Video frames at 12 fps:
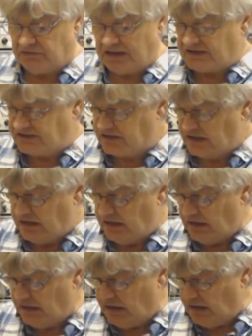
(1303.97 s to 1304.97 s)
that's,
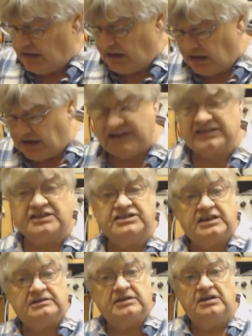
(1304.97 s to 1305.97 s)
as I
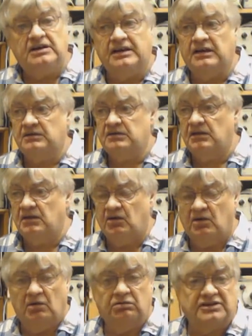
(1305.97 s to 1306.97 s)
said earlier,
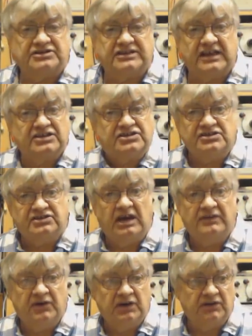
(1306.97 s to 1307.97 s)
all the stations
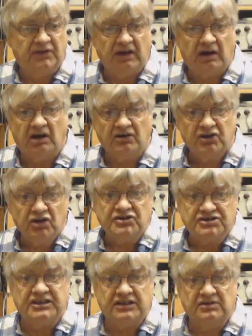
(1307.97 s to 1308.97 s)
I've heard that are
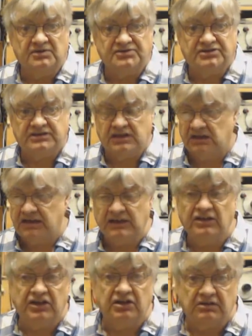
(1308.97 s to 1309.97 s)
good signals
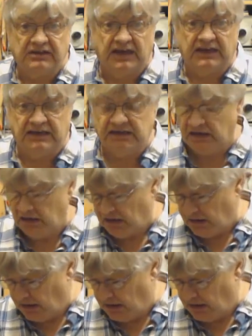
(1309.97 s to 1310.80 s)
in the UK